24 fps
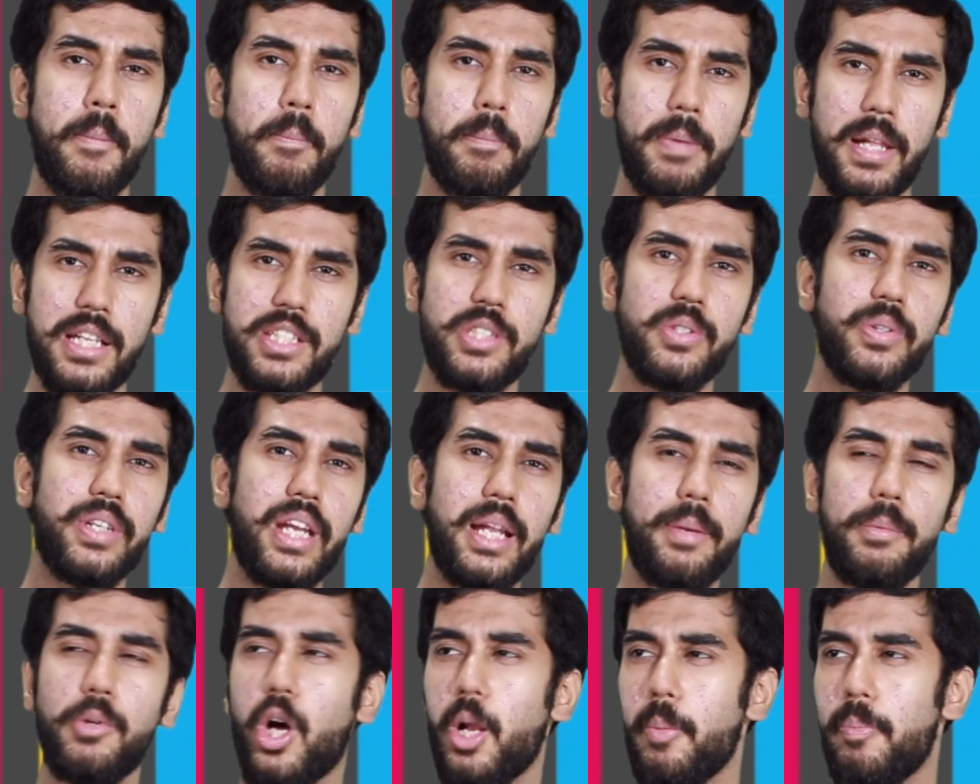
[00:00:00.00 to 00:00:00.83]
Plus, you
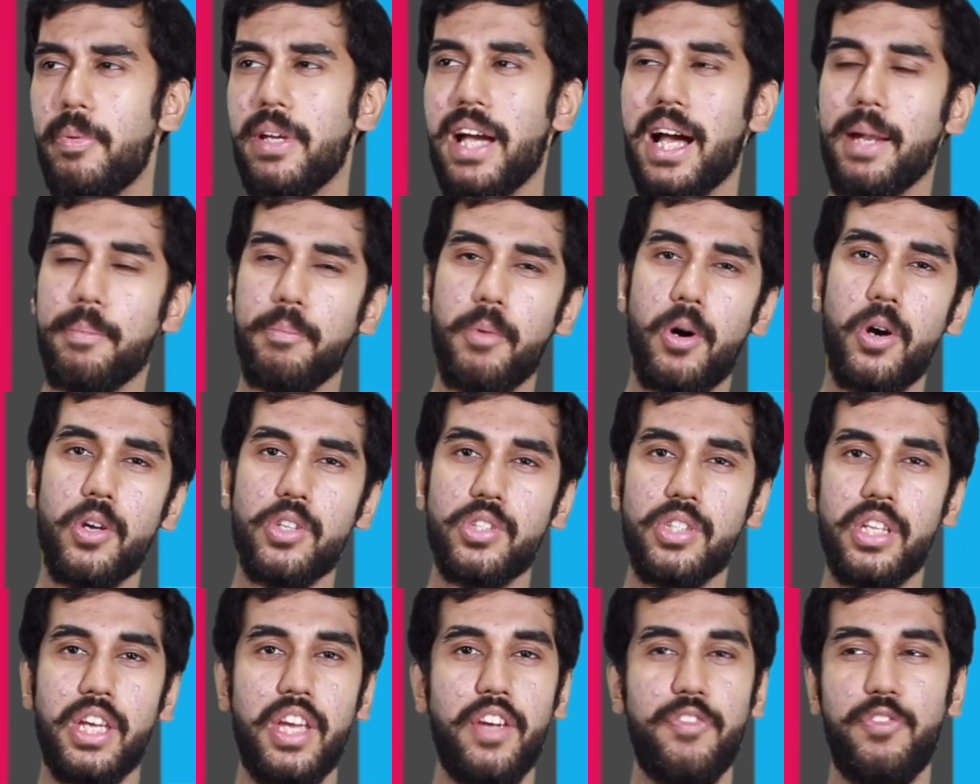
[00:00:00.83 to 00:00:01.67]
get Dolby
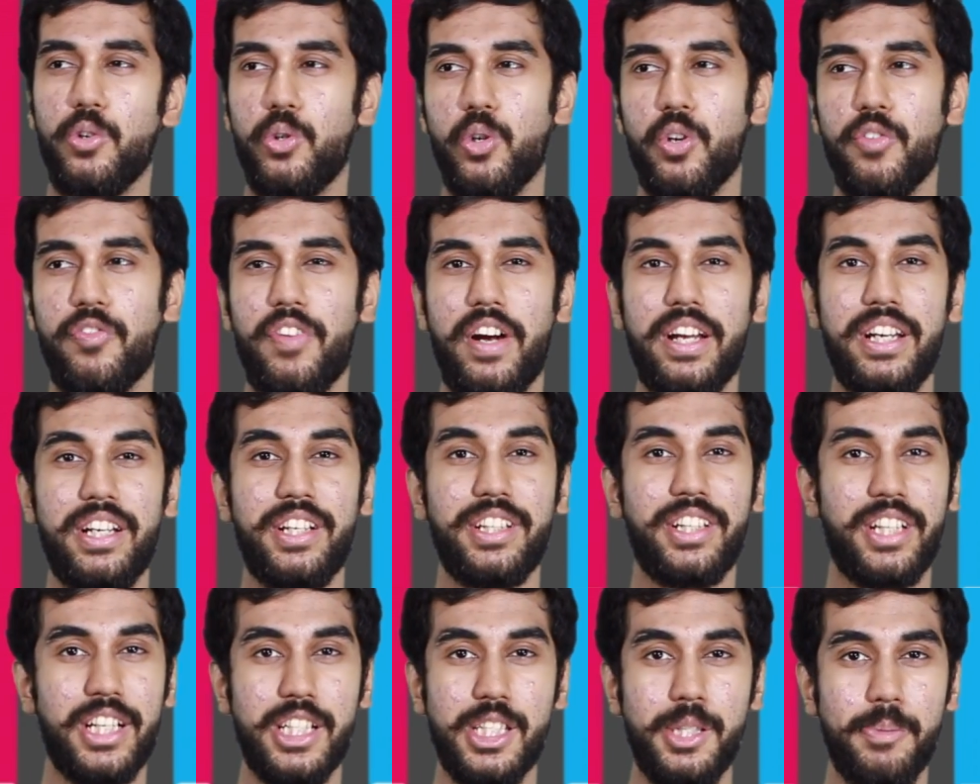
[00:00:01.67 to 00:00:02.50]
Atmos if you don't find
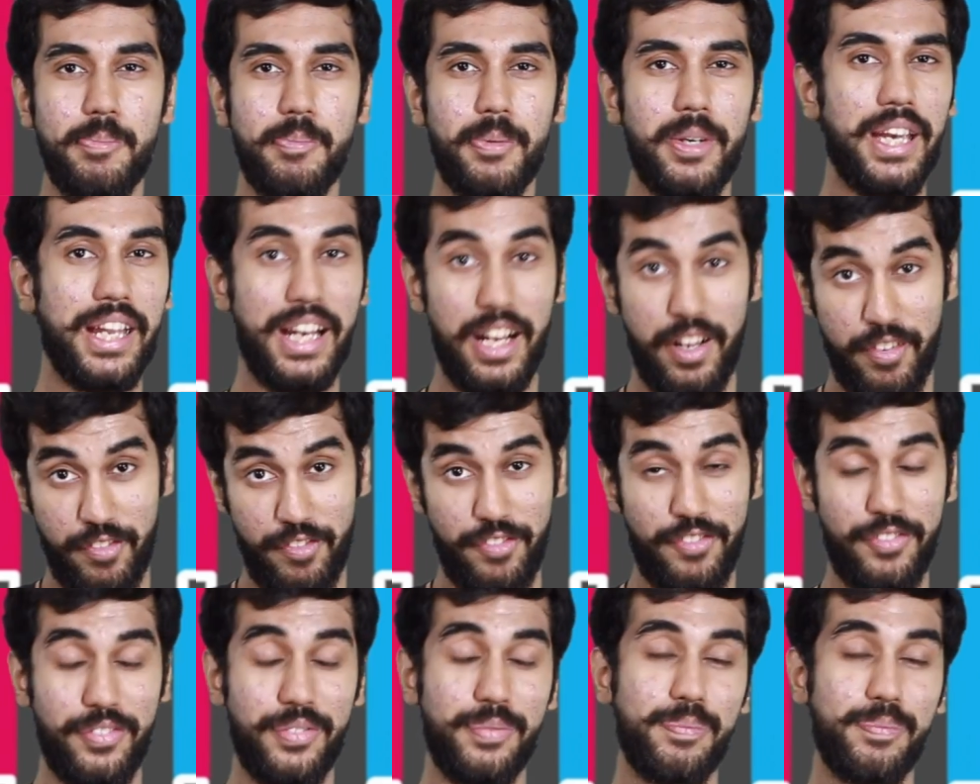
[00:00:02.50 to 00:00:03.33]
it crisp enough.